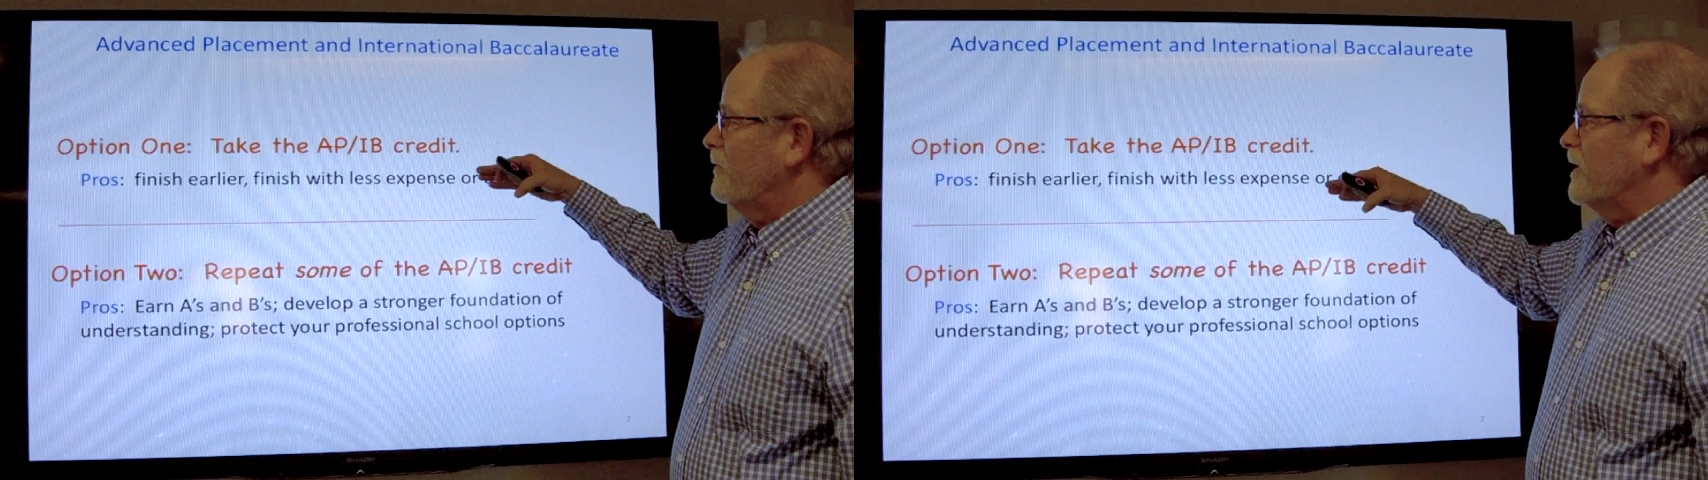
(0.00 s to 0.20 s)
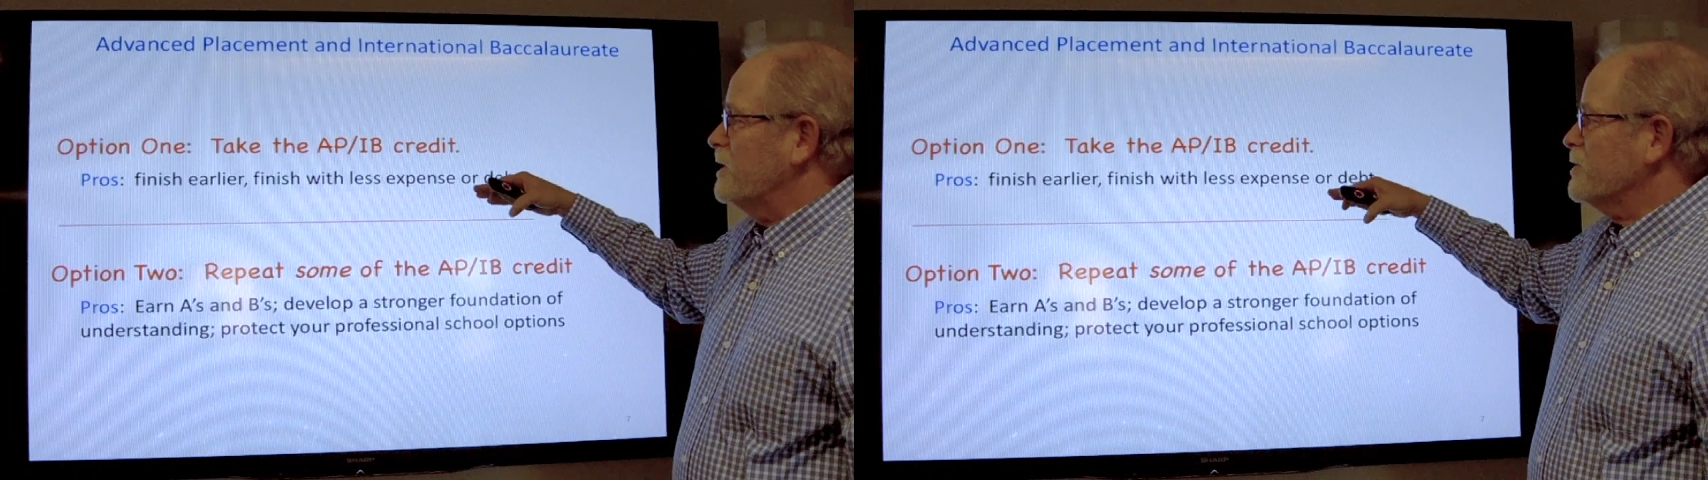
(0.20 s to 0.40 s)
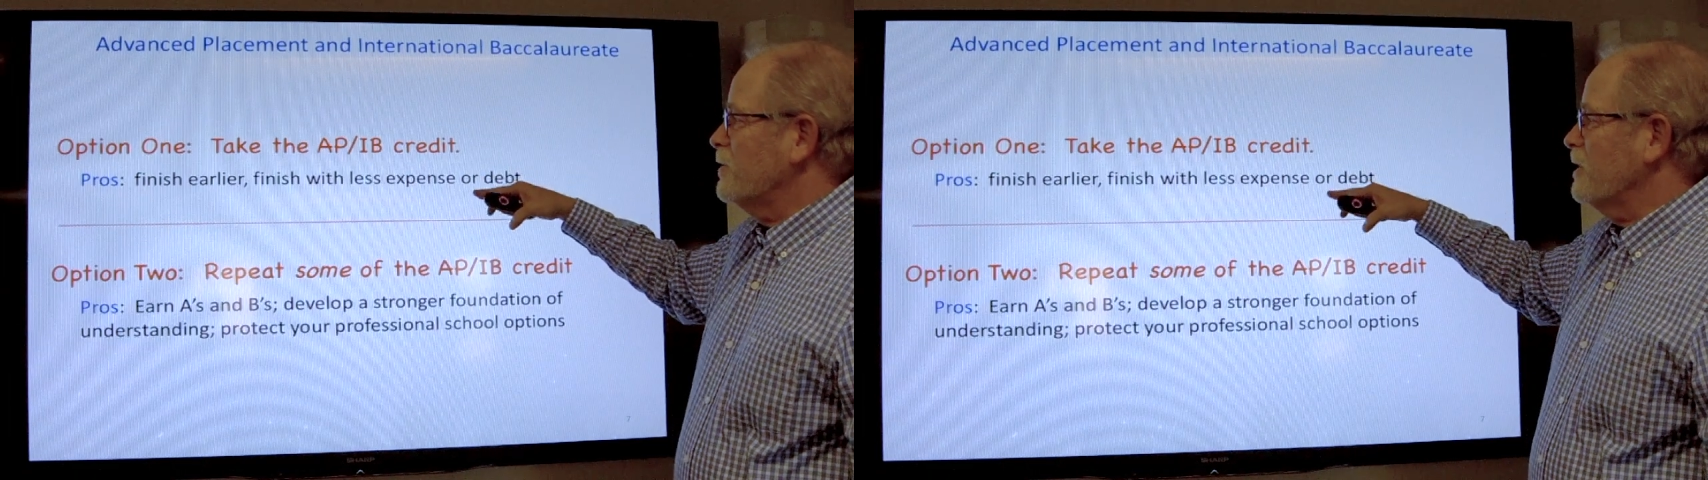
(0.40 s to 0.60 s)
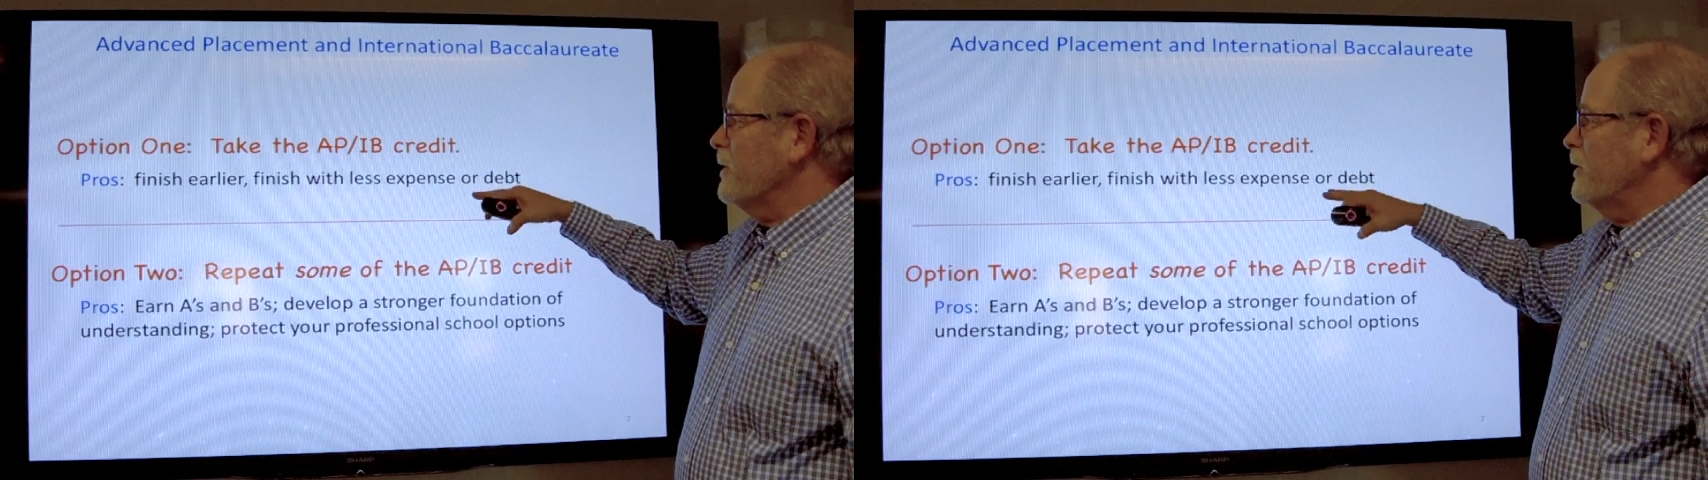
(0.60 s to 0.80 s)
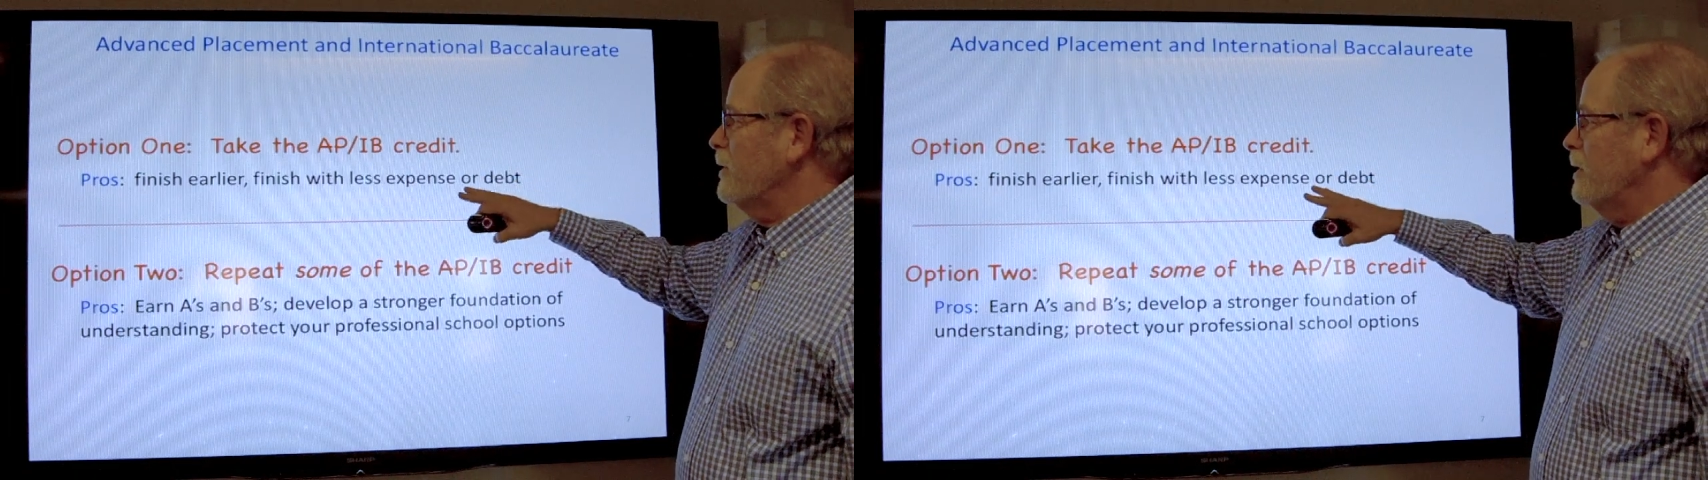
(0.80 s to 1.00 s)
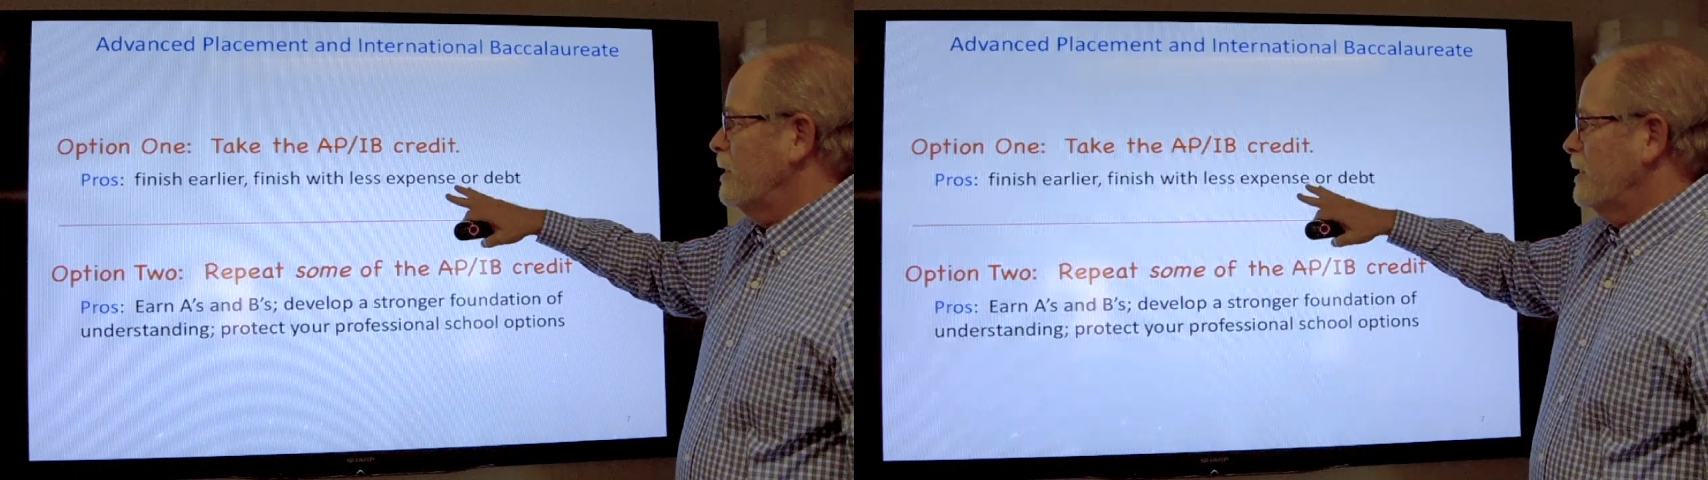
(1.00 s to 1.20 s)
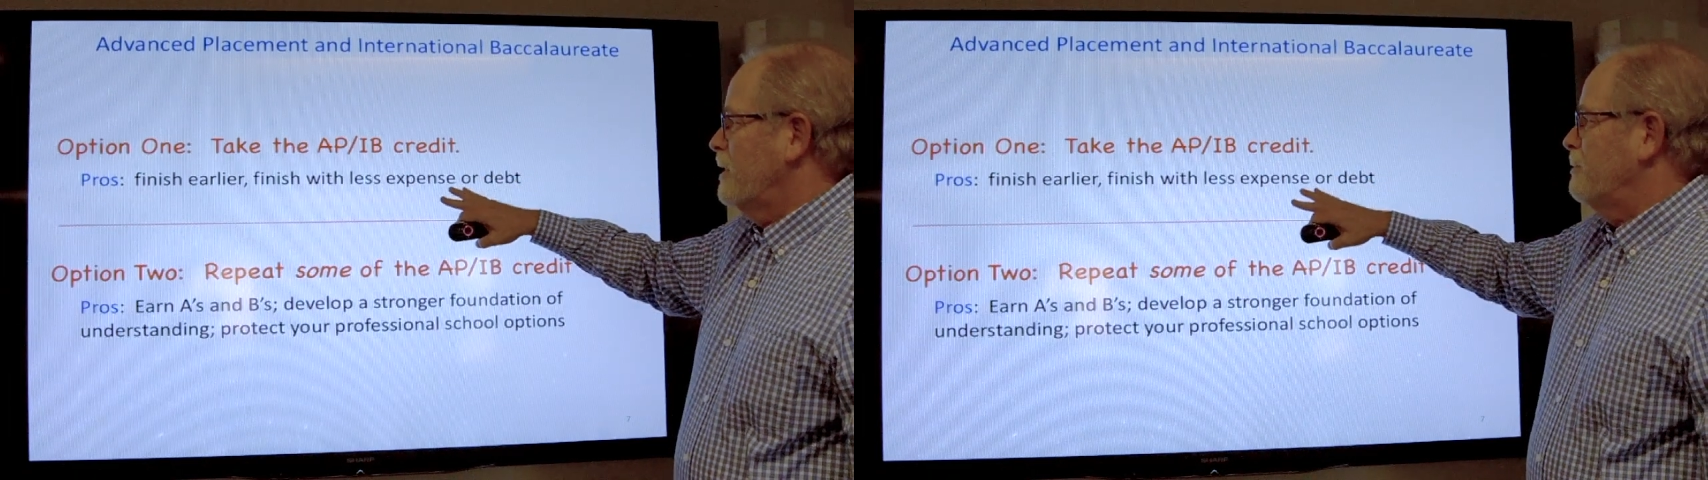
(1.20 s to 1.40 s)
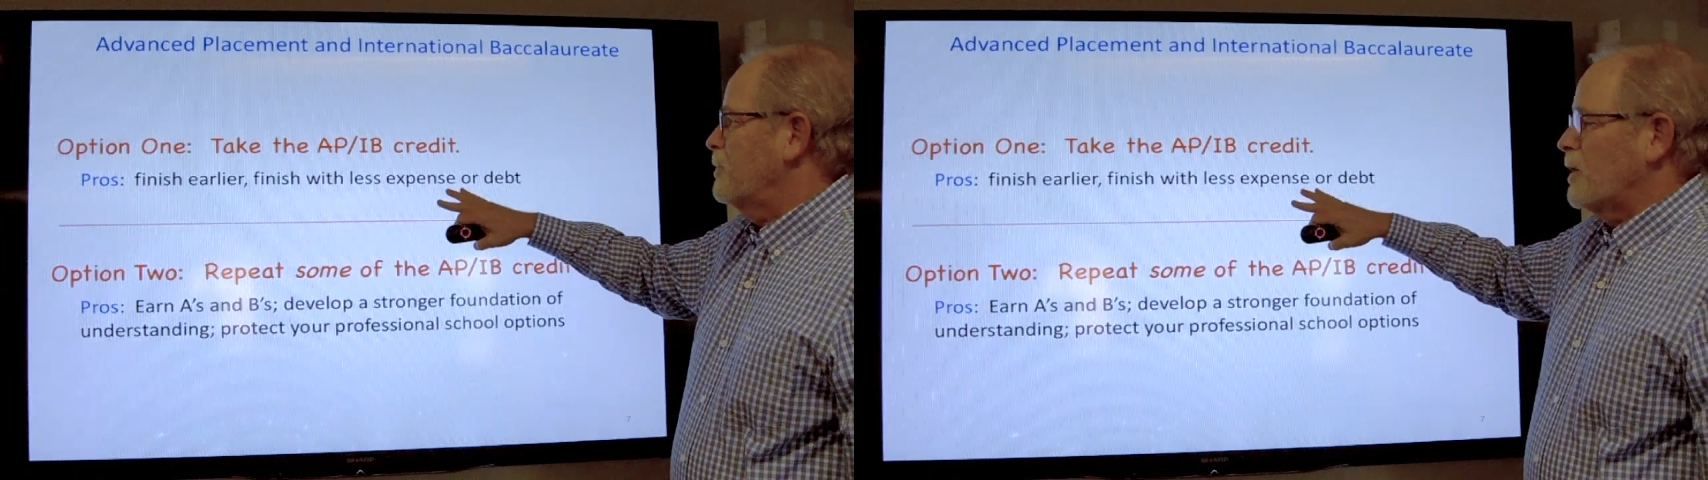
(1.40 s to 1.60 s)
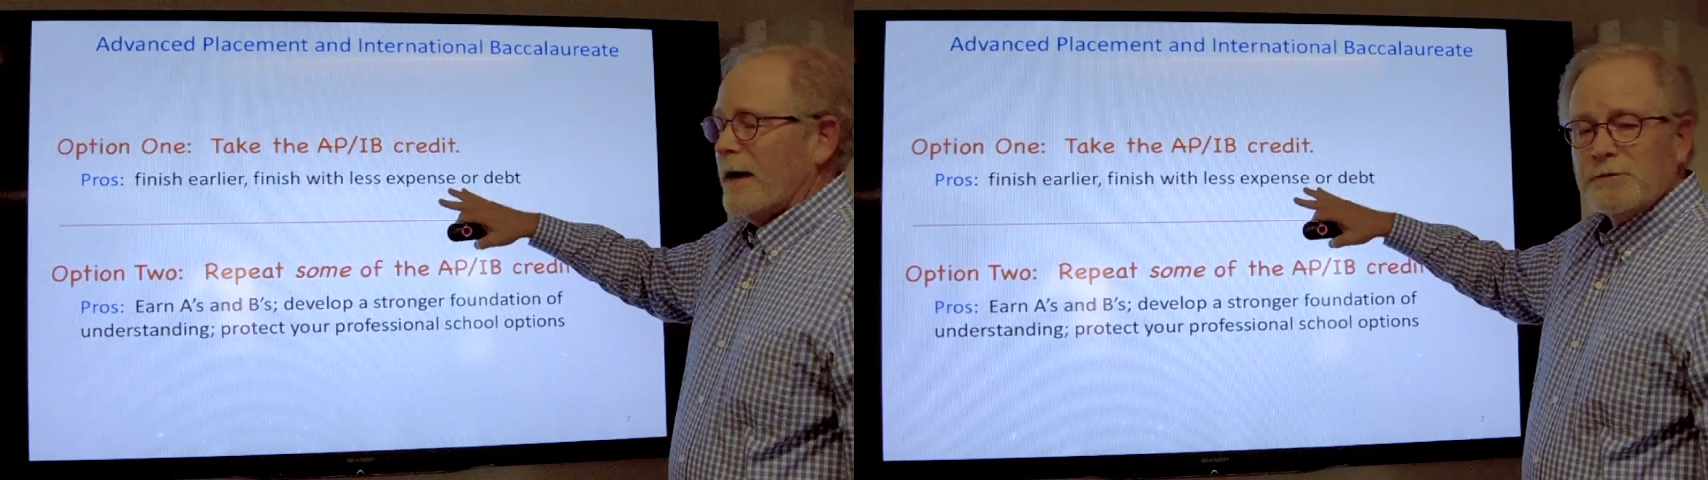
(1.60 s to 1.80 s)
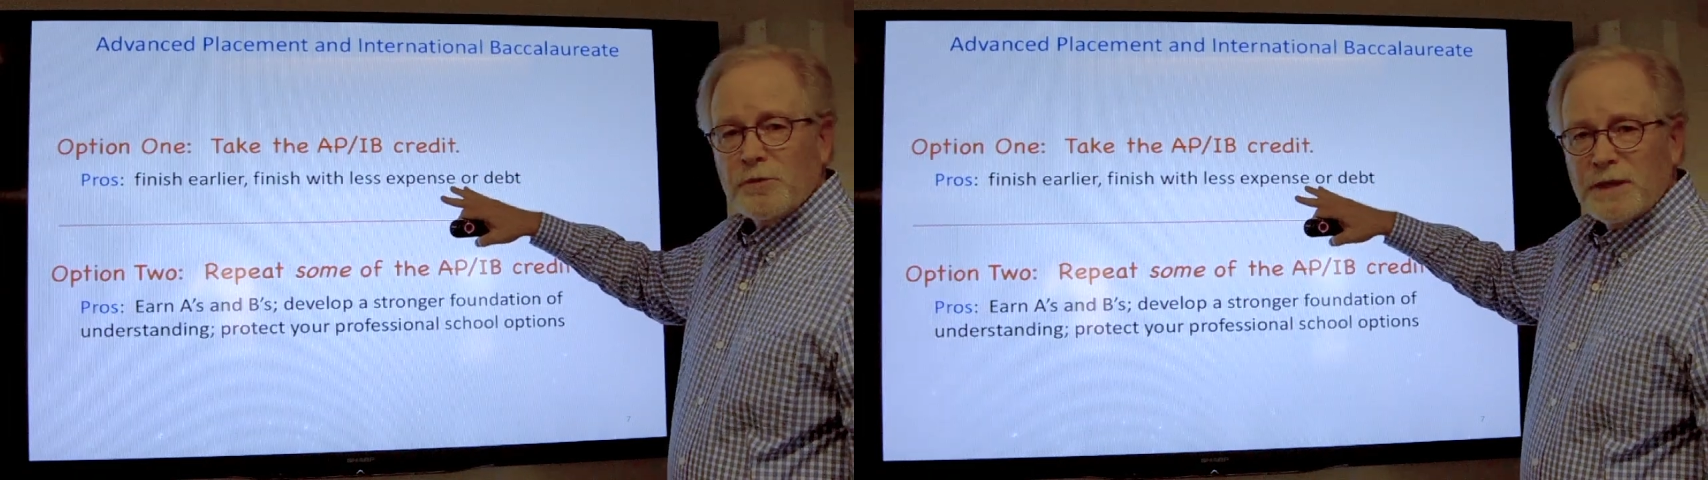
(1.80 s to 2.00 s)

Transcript: finish earlier, perhaps